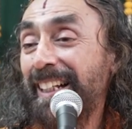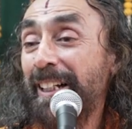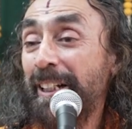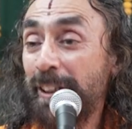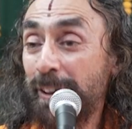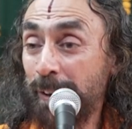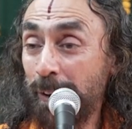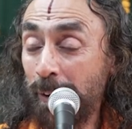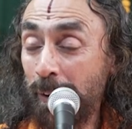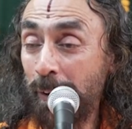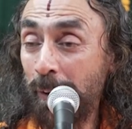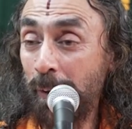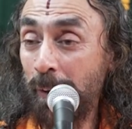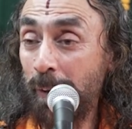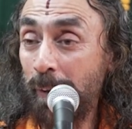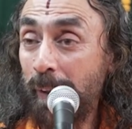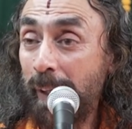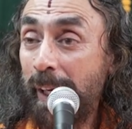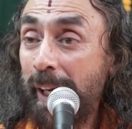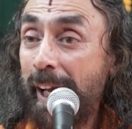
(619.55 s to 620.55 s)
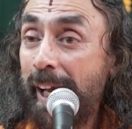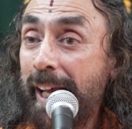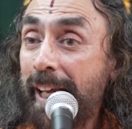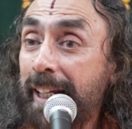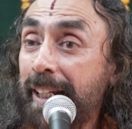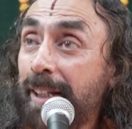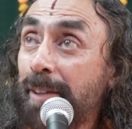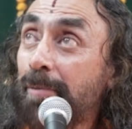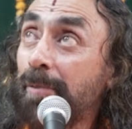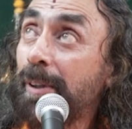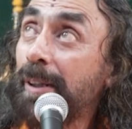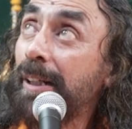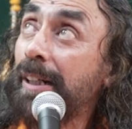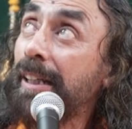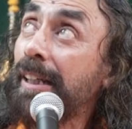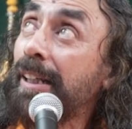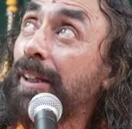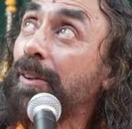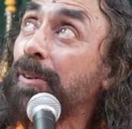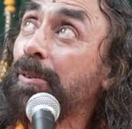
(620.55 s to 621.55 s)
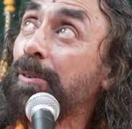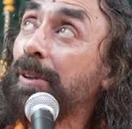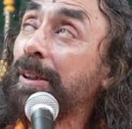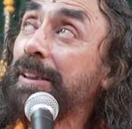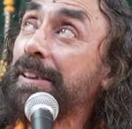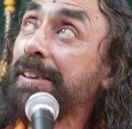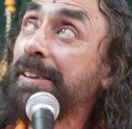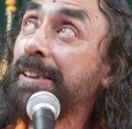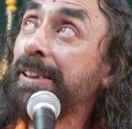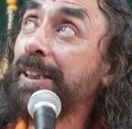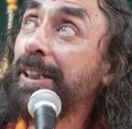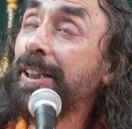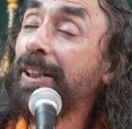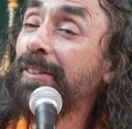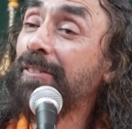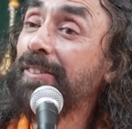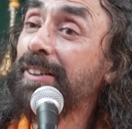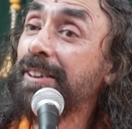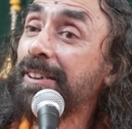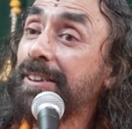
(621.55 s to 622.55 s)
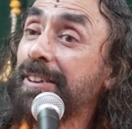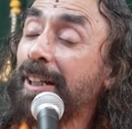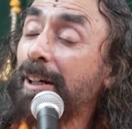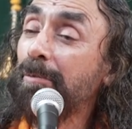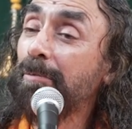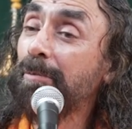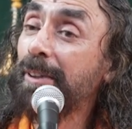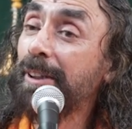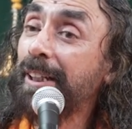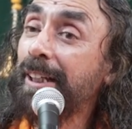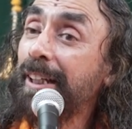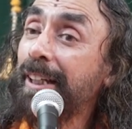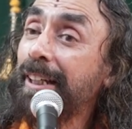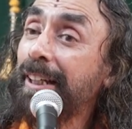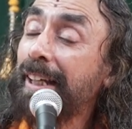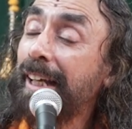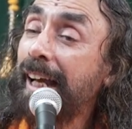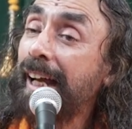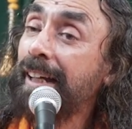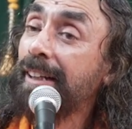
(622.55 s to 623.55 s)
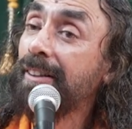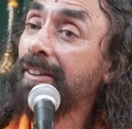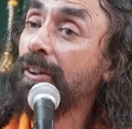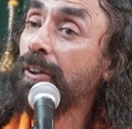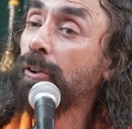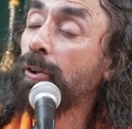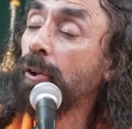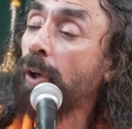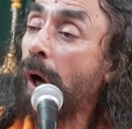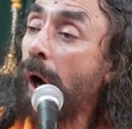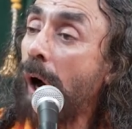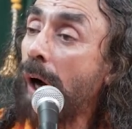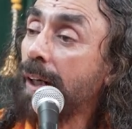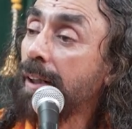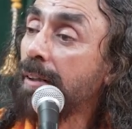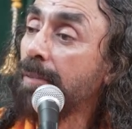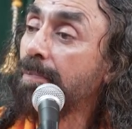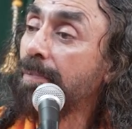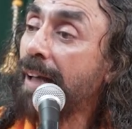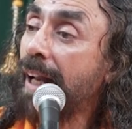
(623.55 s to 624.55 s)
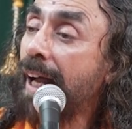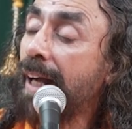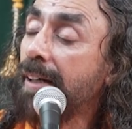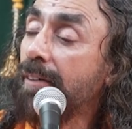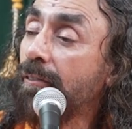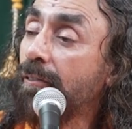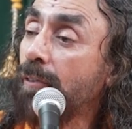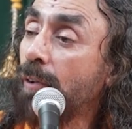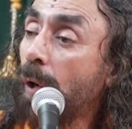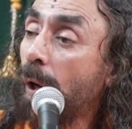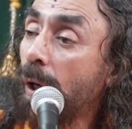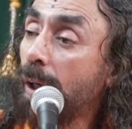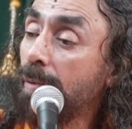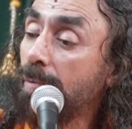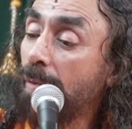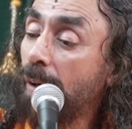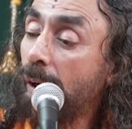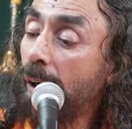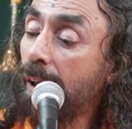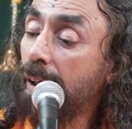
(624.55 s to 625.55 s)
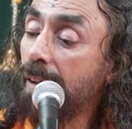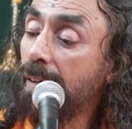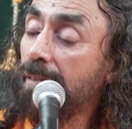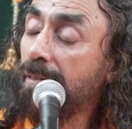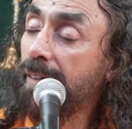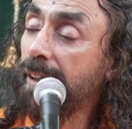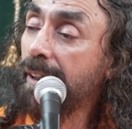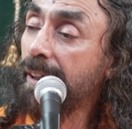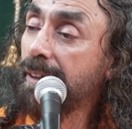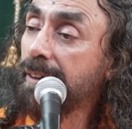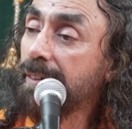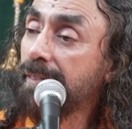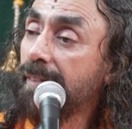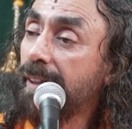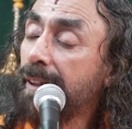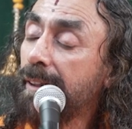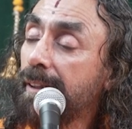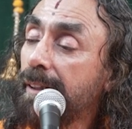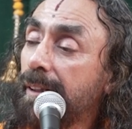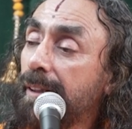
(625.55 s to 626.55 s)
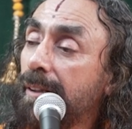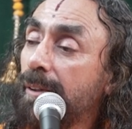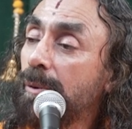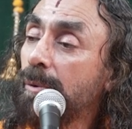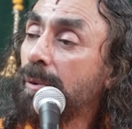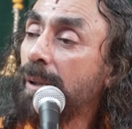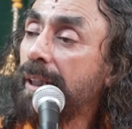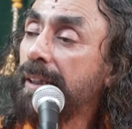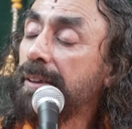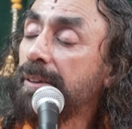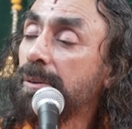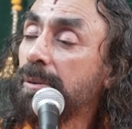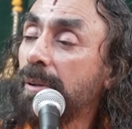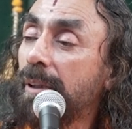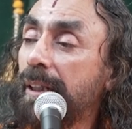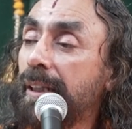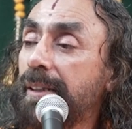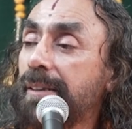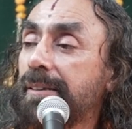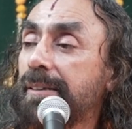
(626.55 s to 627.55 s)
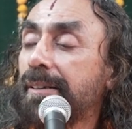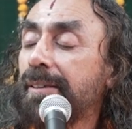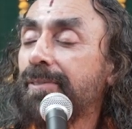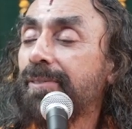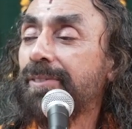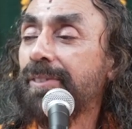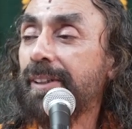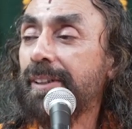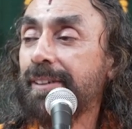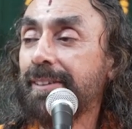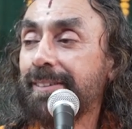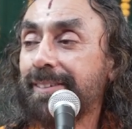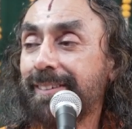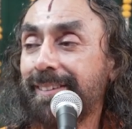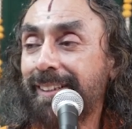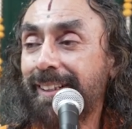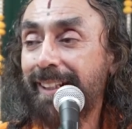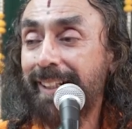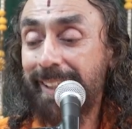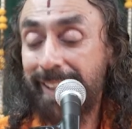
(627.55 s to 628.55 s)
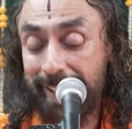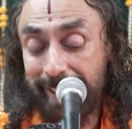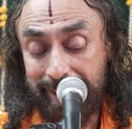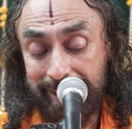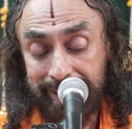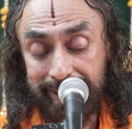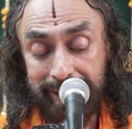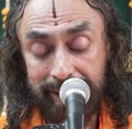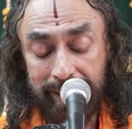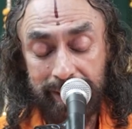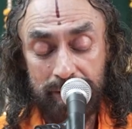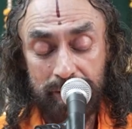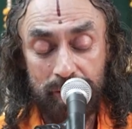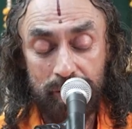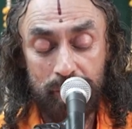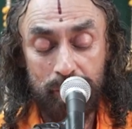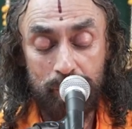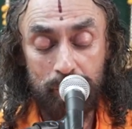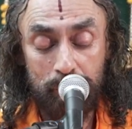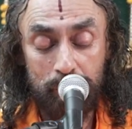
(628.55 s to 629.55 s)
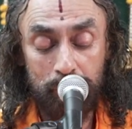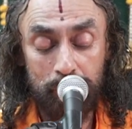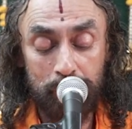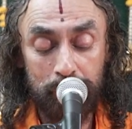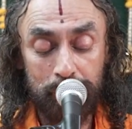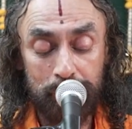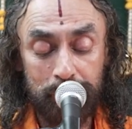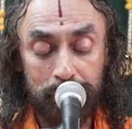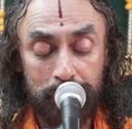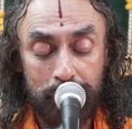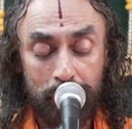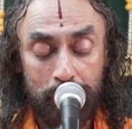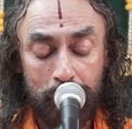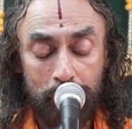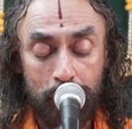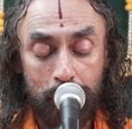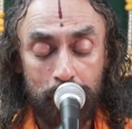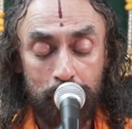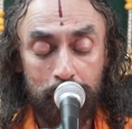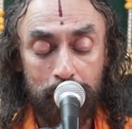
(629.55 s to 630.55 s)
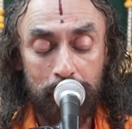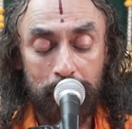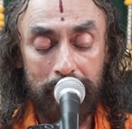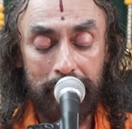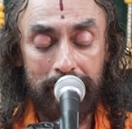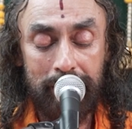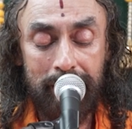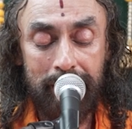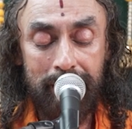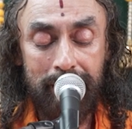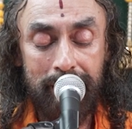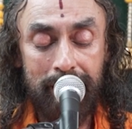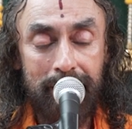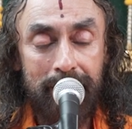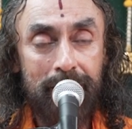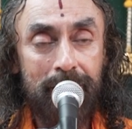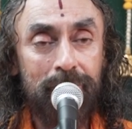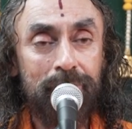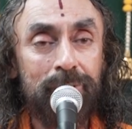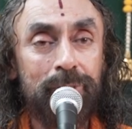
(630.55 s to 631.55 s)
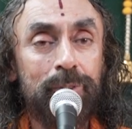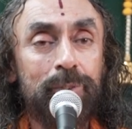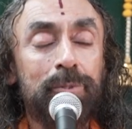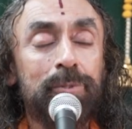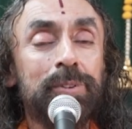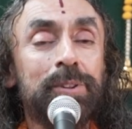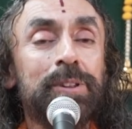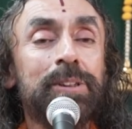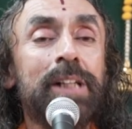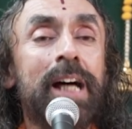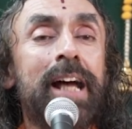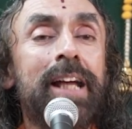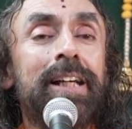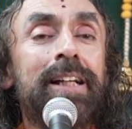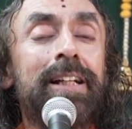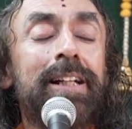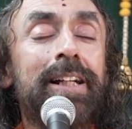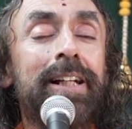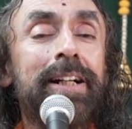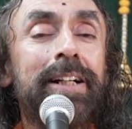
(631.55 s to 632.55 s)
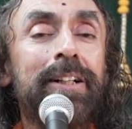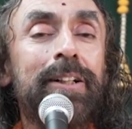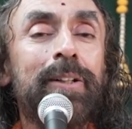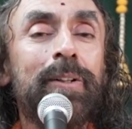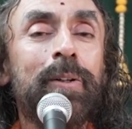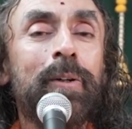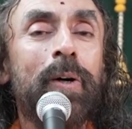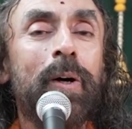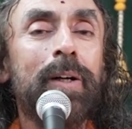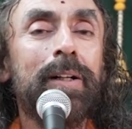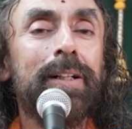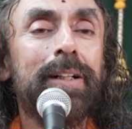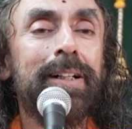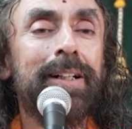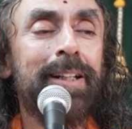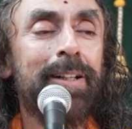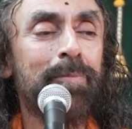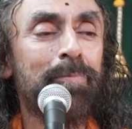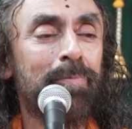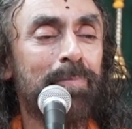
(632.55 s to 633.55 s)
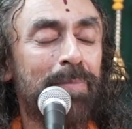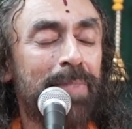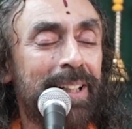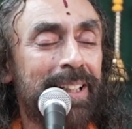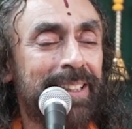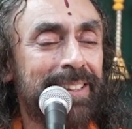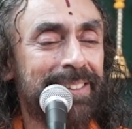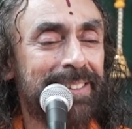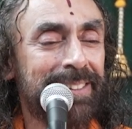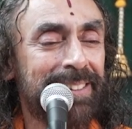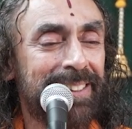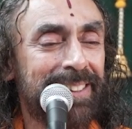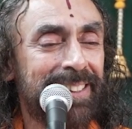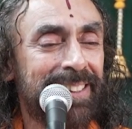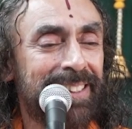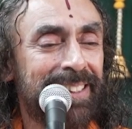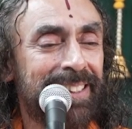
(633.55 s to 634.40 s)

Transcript: So anybody who achieved something at the thought platform always went into isolation first. Says those who love to silent contemplation